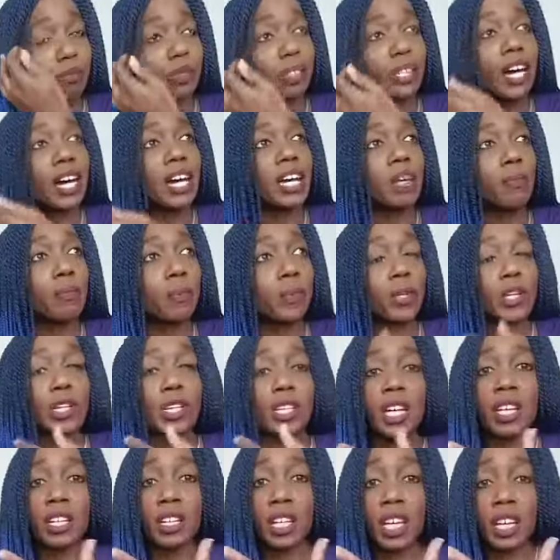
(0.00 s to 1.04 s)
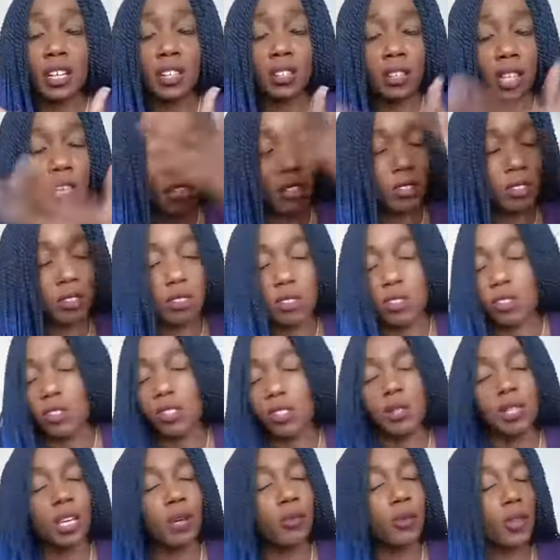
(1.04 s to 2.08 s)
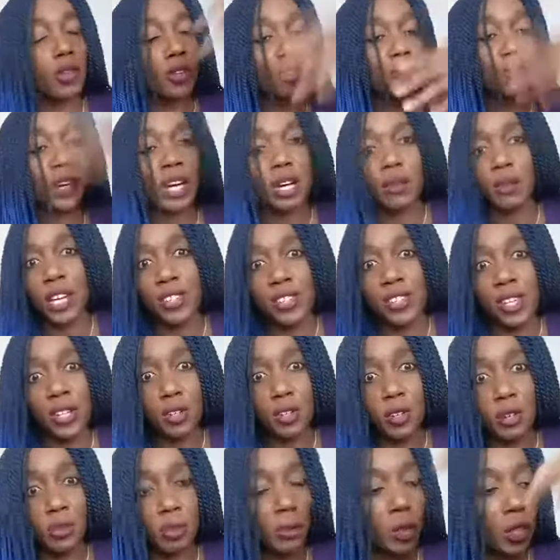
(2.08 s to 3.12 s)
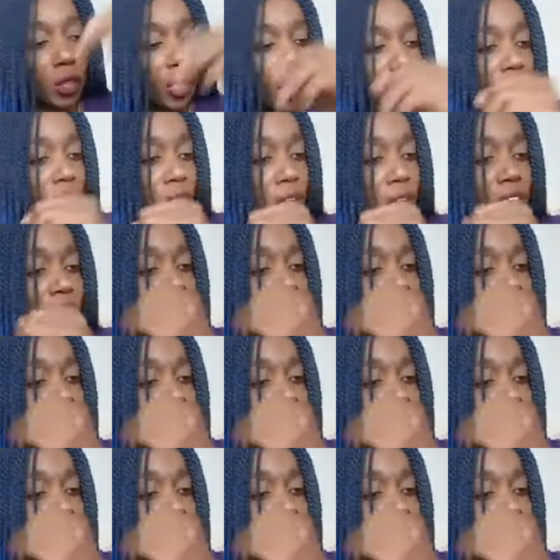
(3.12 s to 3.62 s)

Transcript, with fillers: I put in, I, I, I, sit down with the divine as I do every morning anyway,